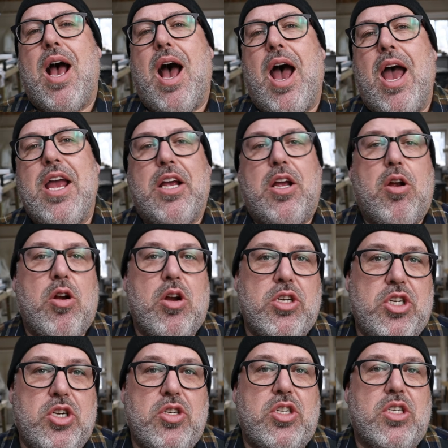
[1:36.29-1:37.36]
I
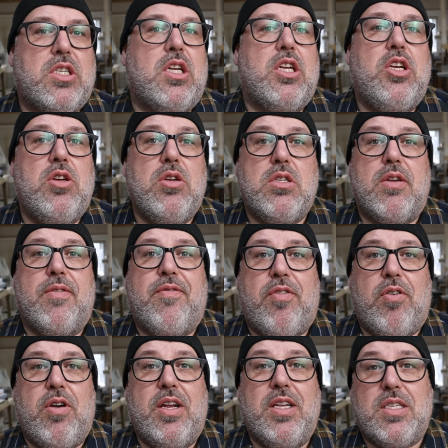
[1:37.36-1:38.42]
encourage you just to use them
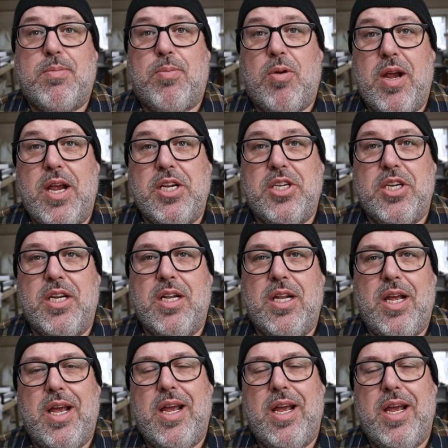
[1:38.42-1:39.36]
for inspiration.